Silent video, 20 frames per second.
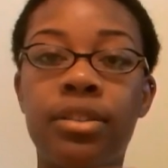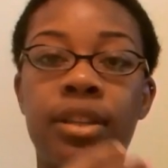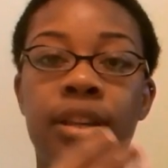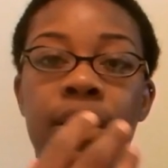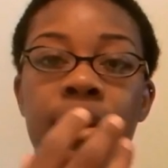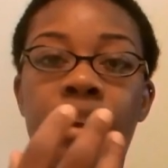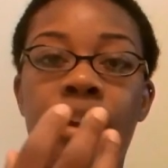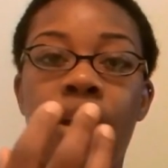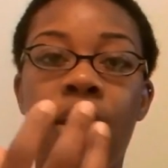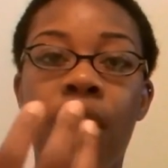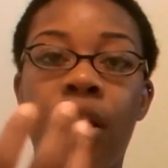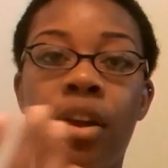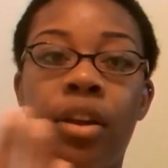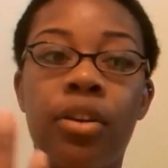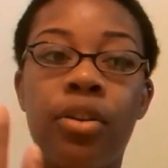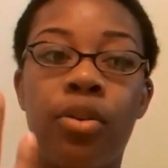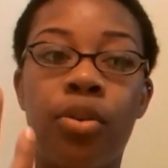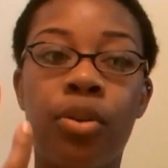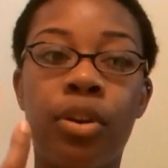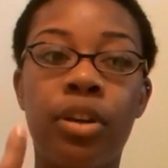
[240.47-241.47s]
that
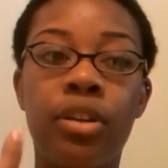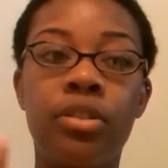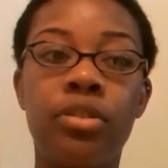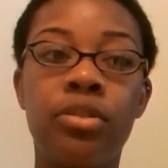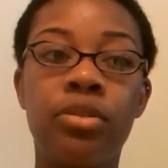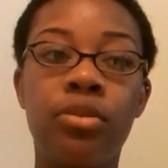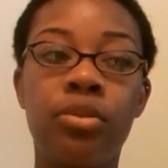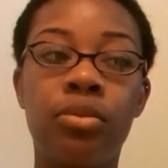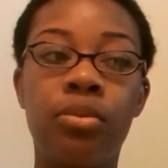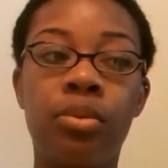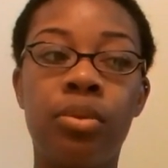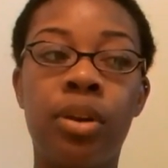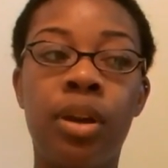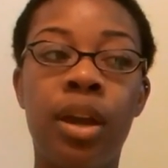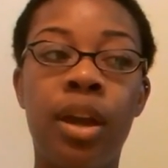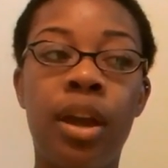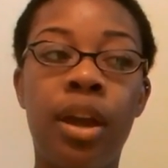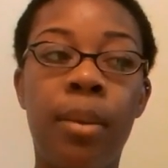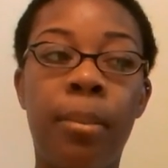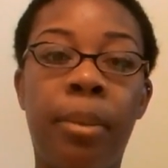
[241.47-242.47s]
aren't going to
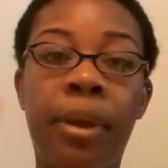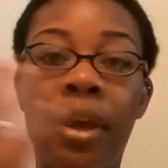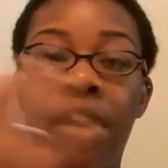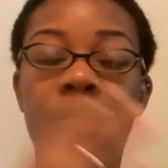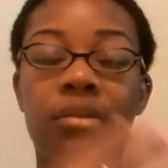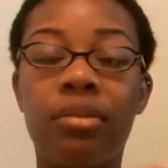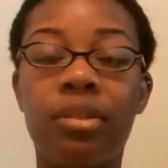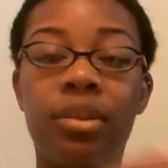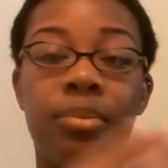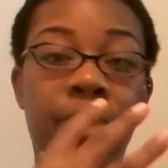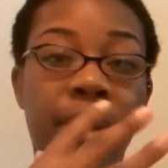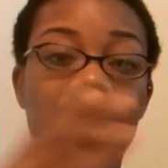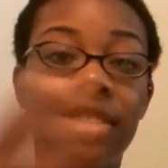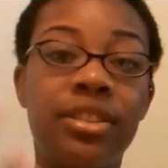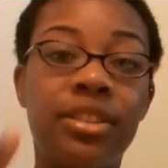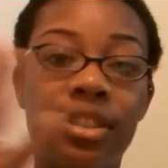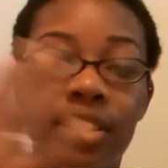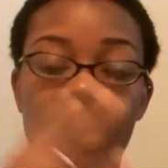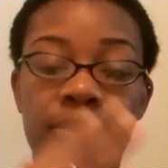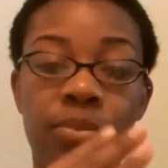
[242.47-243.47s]

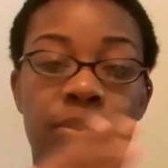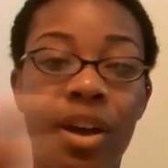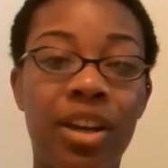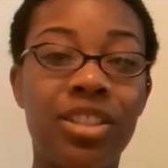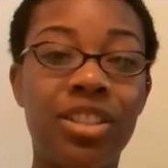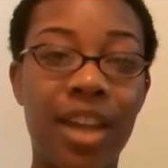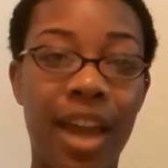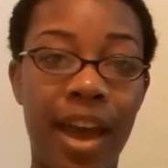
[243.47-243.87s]
basically wash